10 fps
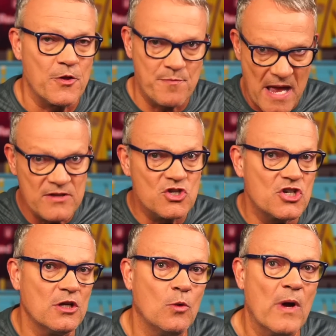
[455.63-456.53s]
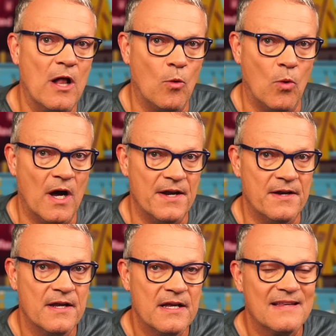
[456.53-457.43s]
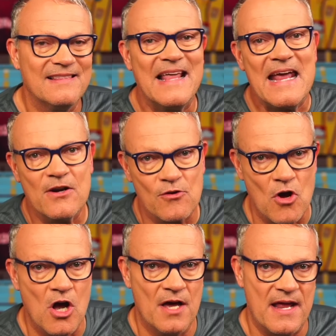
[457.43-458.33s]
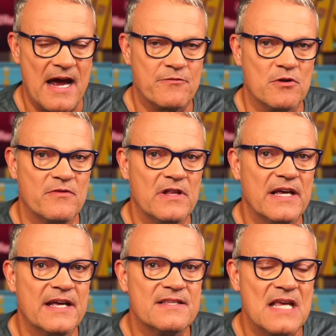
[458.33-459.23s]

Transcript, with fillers: The Ben Chilwell one later on, after Villa had